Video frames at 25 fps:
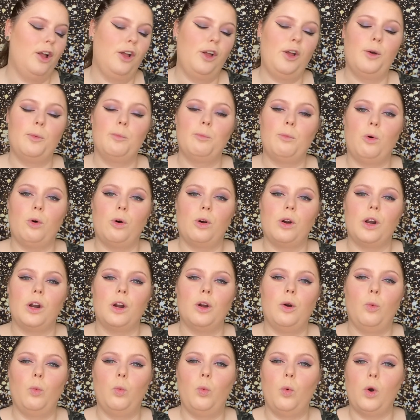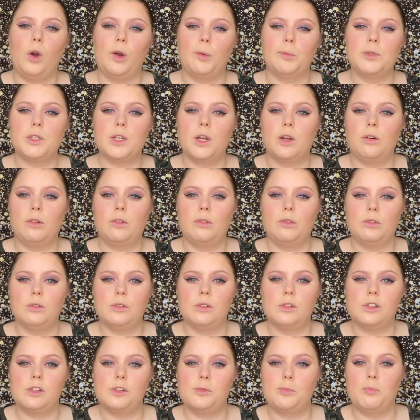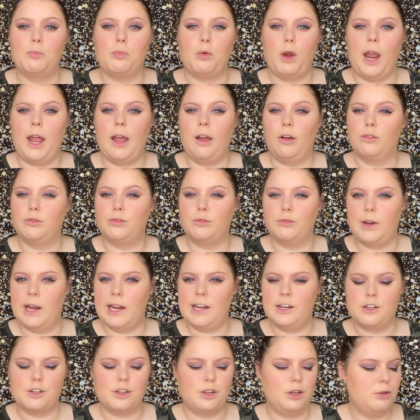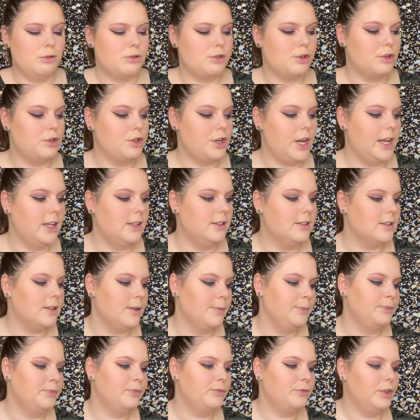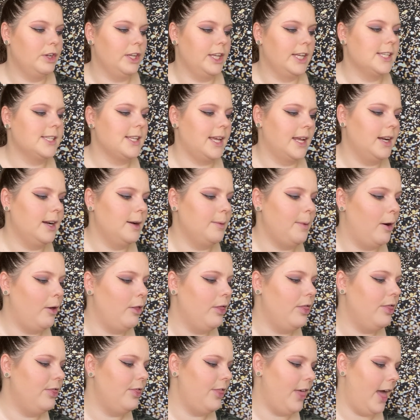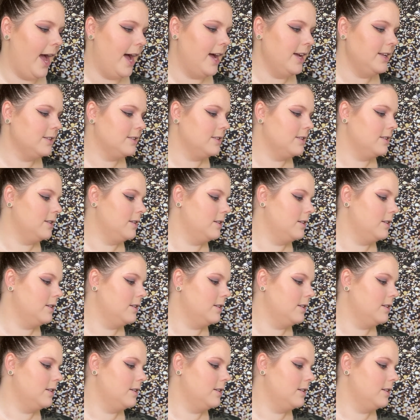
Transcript: more warm toned brown reddish neutral shades. Really excited about that.